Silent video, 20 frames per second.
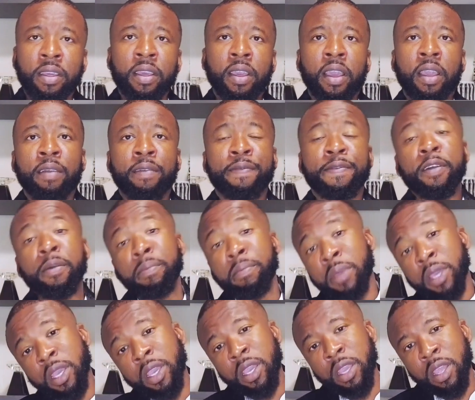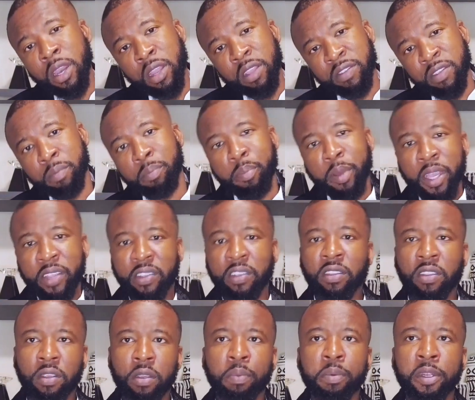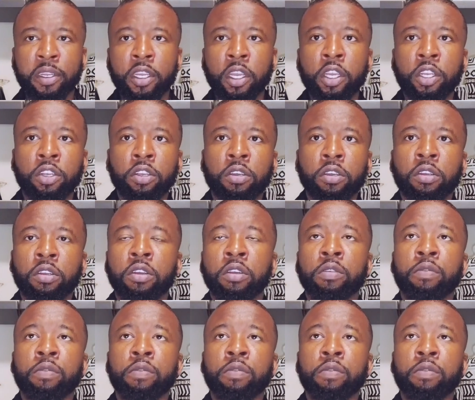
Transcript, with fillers: for me, it is the best interpretation of